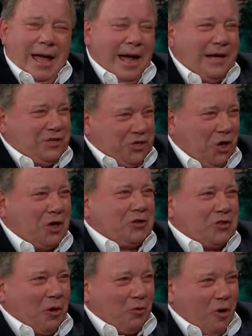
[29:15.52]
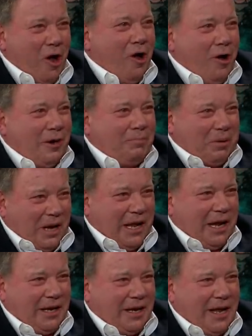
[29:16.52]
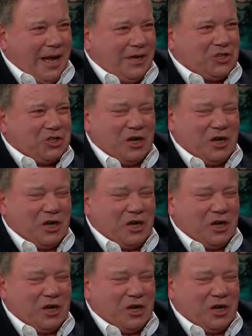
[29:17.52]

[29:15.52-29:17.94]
I took the wrong plane. Dude, wrong.